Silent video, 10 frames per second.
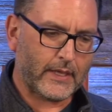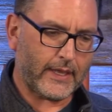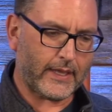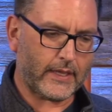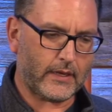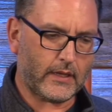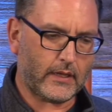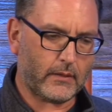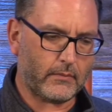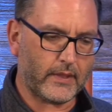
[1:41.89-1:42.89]
and
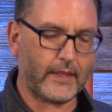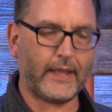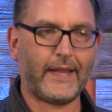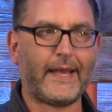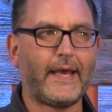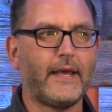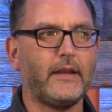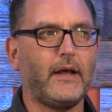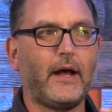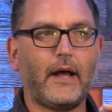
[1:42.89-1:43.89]
it had